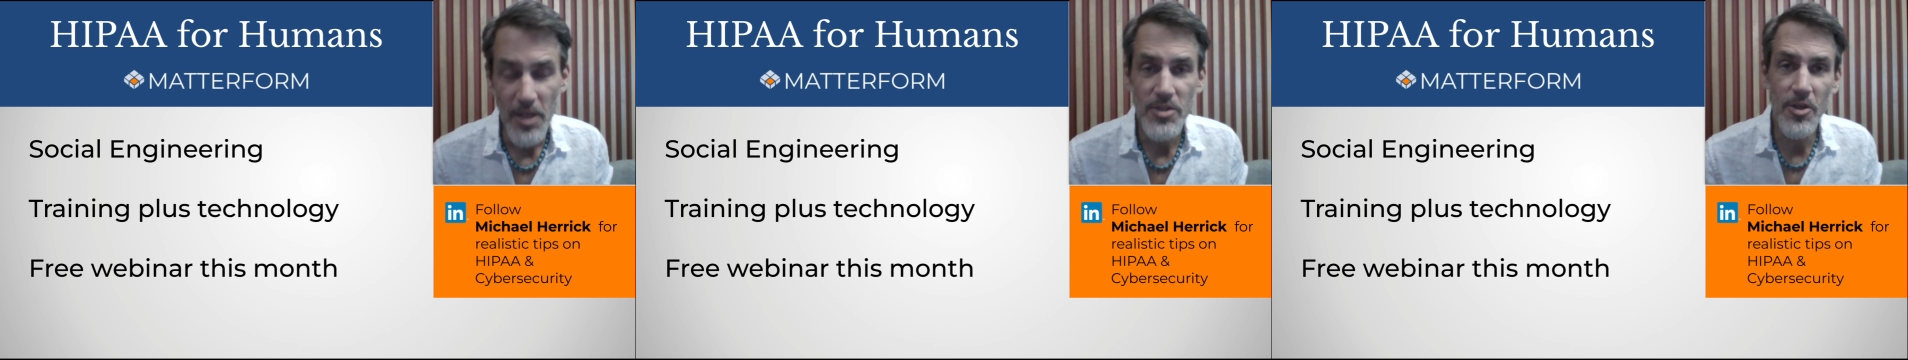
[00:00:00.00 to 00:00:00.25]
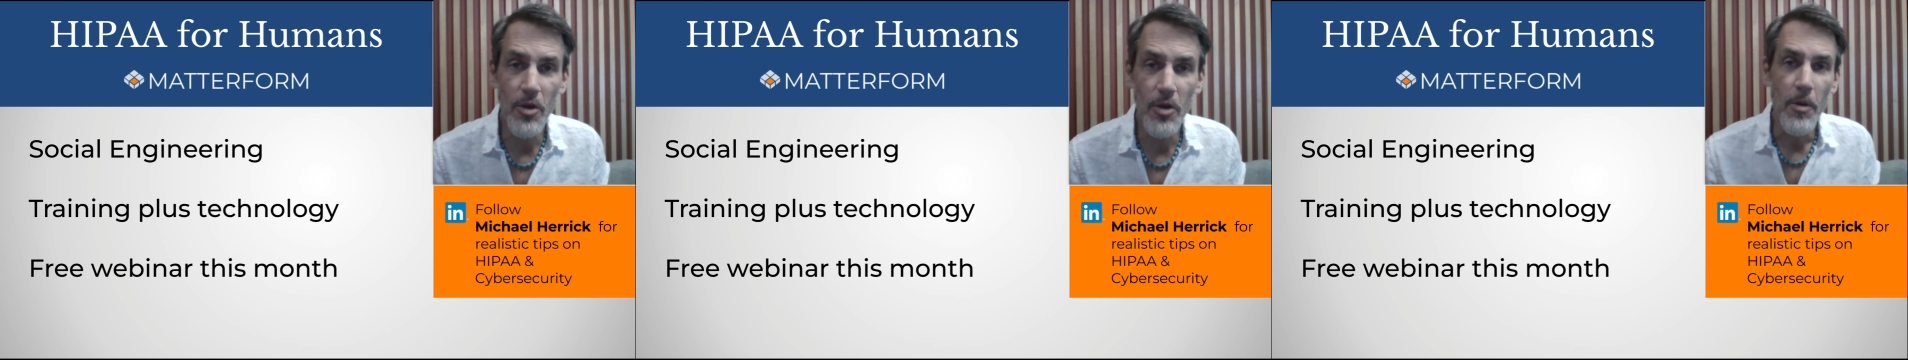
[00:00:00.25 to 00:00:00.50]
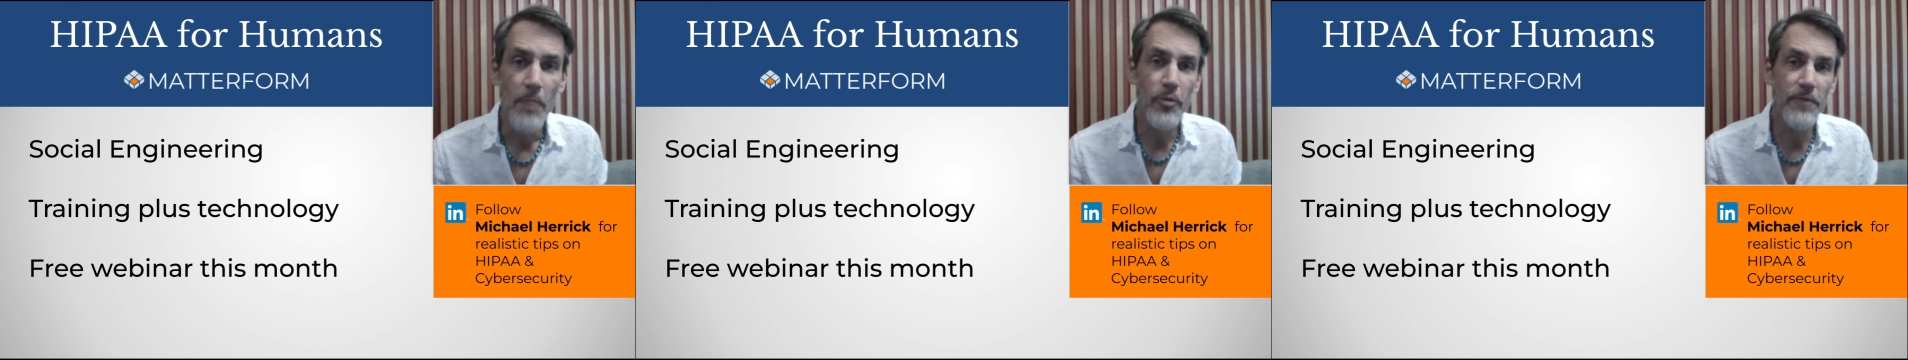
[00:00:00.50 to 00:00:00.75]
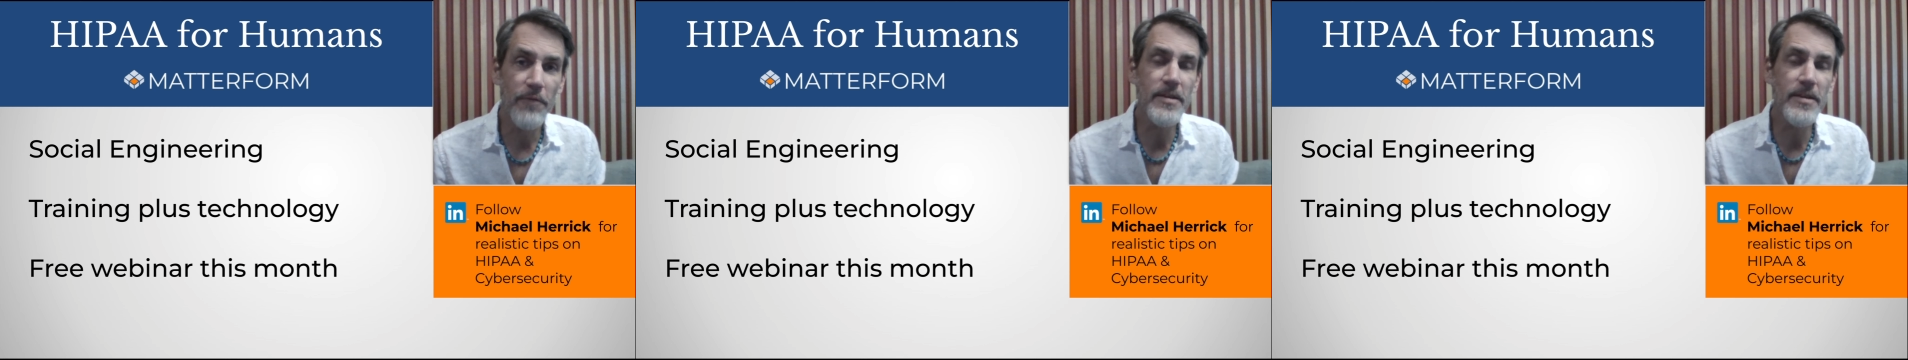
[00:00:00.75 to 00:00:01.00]
So
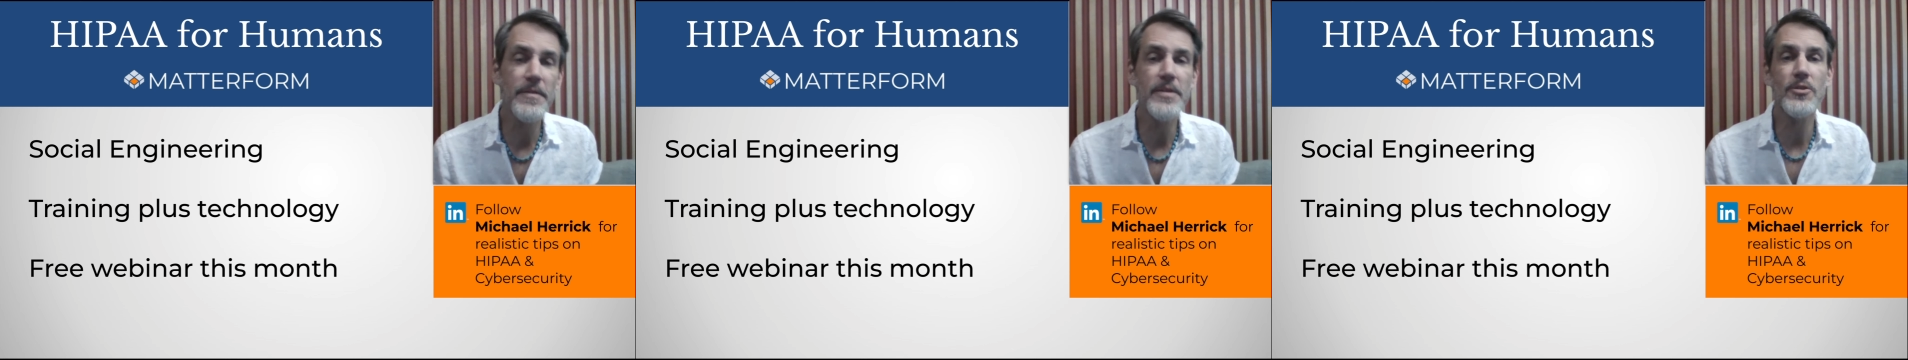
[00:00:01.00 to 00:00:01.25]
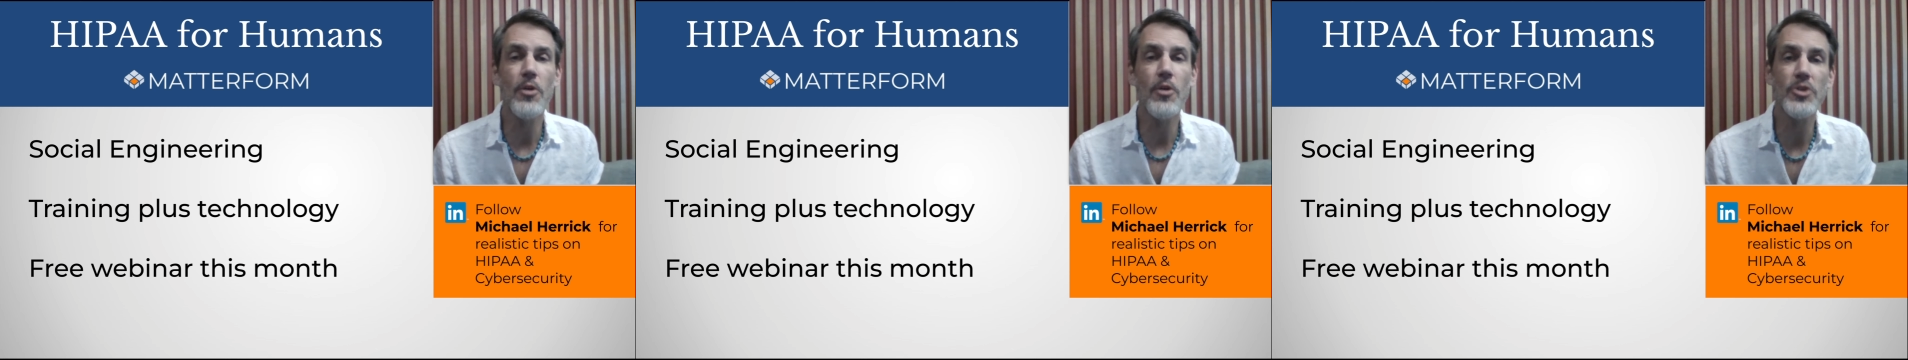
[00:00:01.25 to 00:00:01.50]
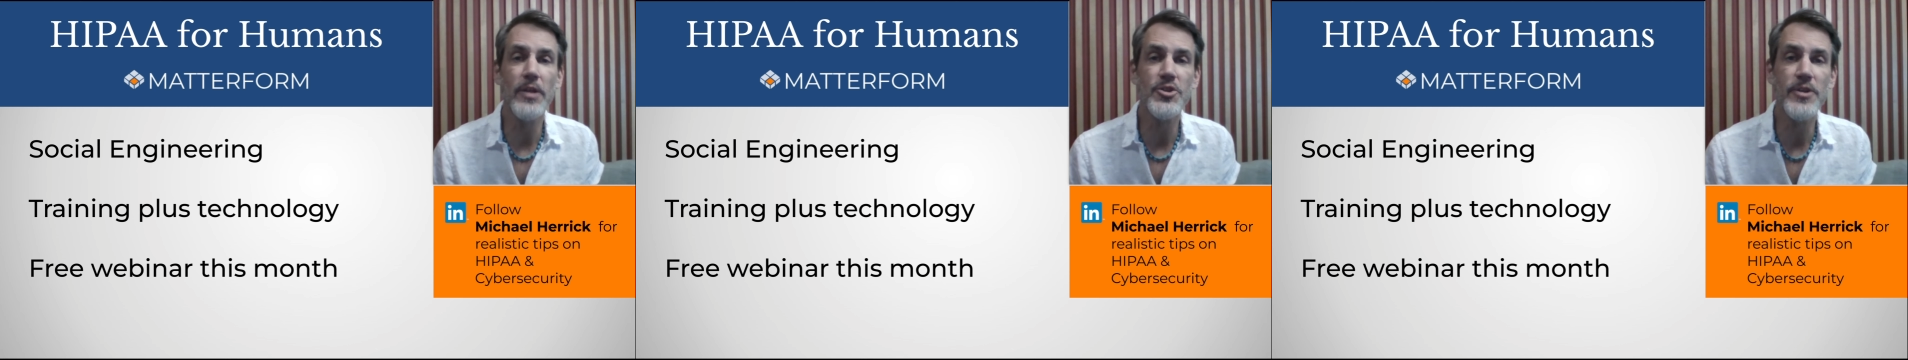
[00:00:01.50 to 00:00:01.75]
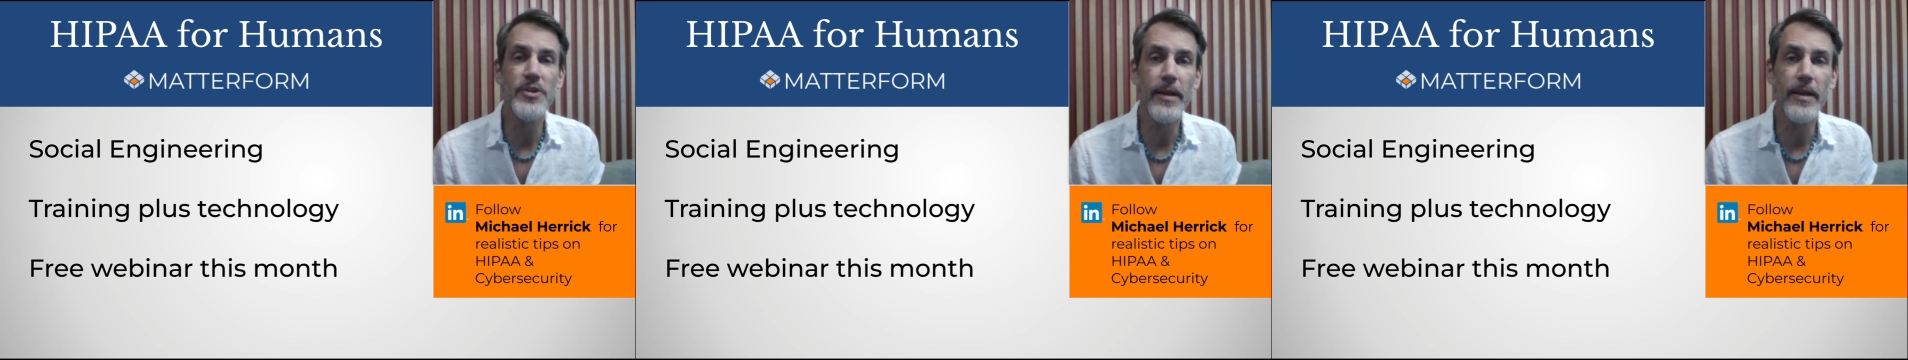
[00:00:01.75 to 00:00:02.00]
preventing these social
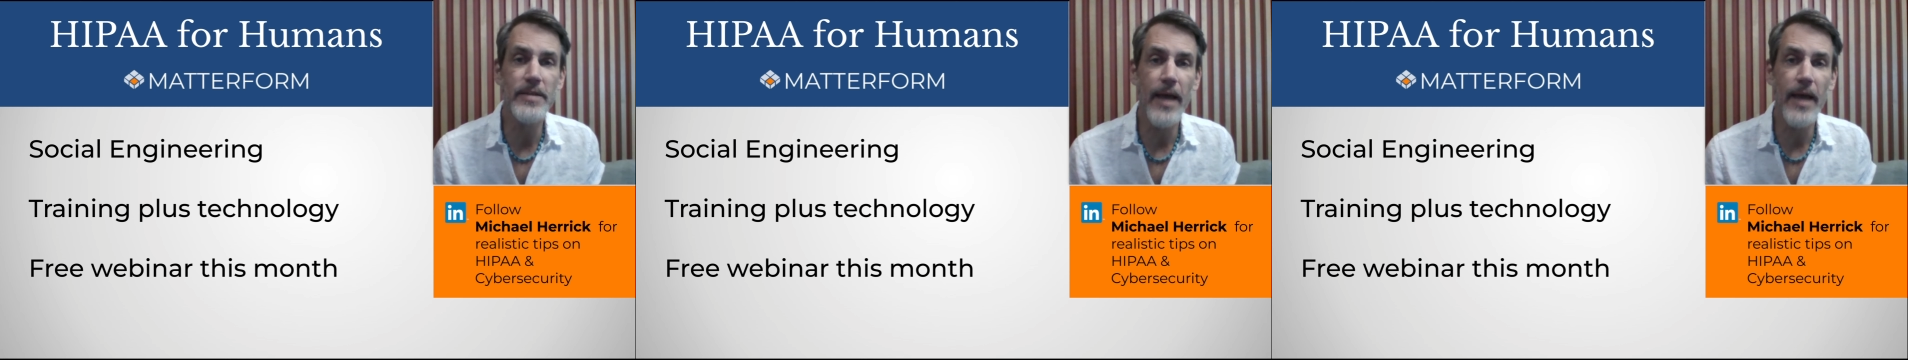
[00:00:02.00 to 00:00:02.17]
engineering